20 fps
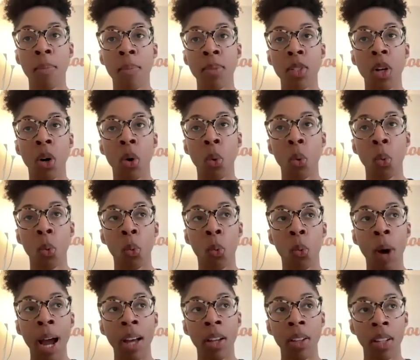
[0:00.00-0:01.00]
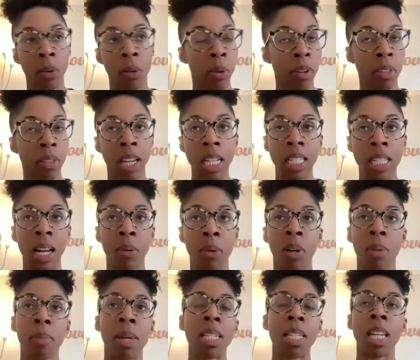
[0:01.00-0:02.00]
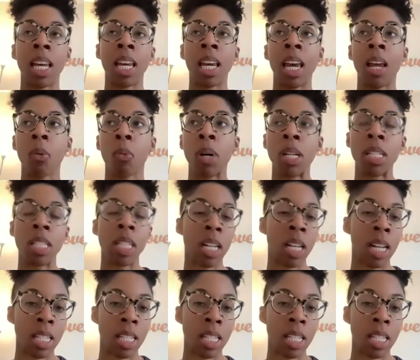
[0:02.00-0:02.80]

So while there were things that were missing, it wasn't